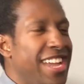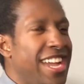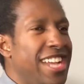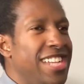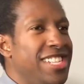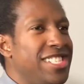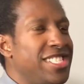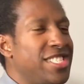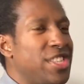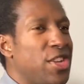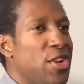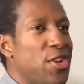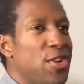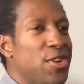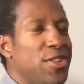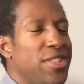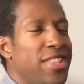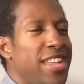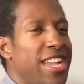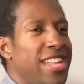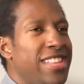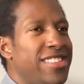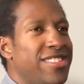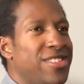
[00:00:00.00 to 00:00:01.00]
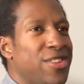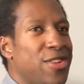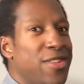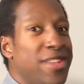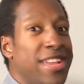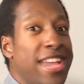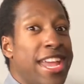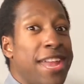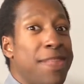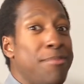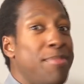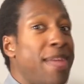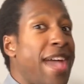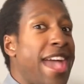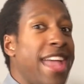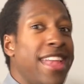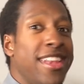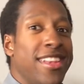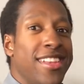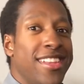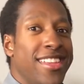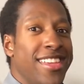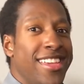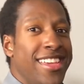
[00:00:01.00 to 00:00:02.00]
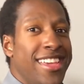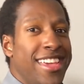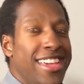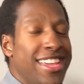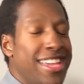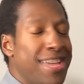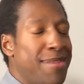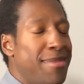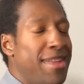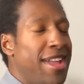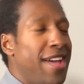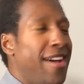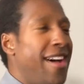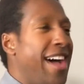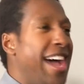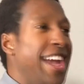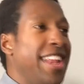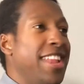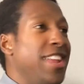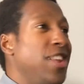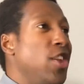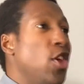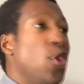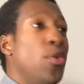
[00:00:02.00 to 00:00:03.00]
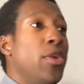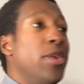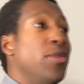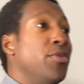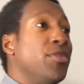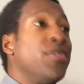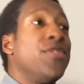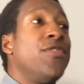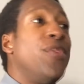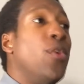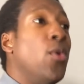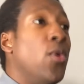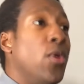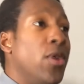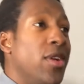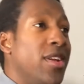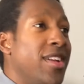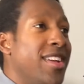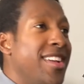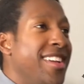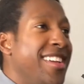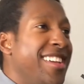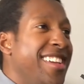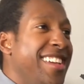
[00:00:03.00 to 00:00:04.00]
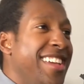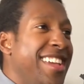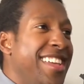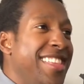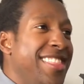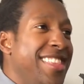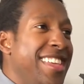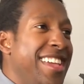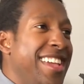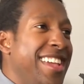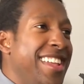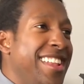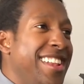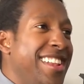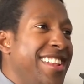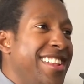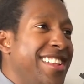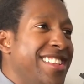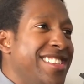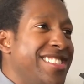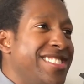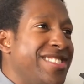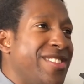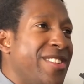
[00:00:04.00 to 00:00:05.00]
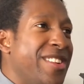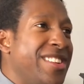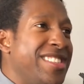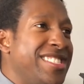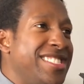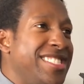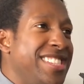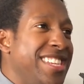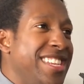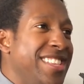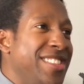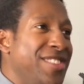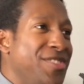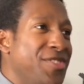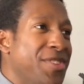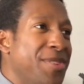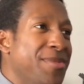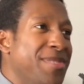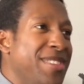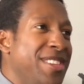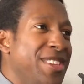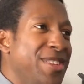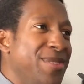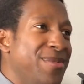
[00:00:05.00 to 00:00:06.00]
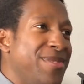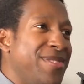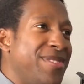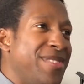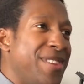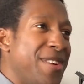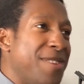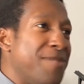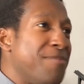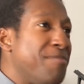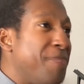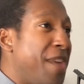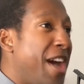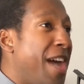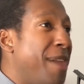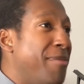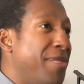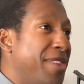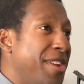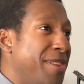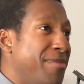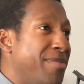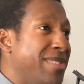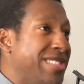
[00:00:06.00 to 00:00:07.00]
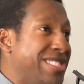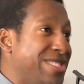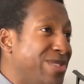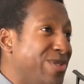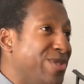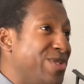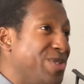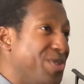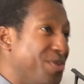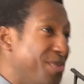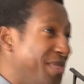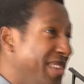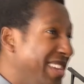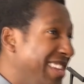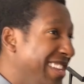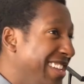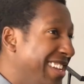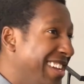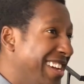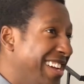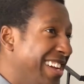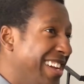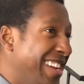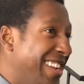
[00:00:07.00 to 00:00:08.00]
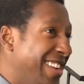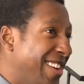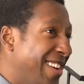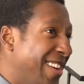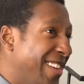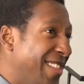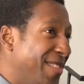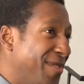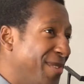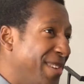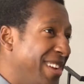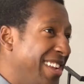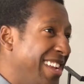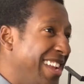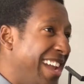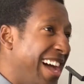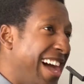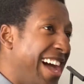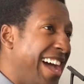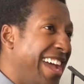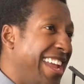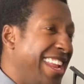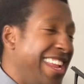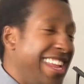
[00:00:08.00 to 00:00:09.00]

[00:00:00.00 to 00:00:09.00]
I just heard that Sterling had a patent coming out. I didn't know what it was for, and then started seeing the Drum Cubes start popping up on social media and all whatnot.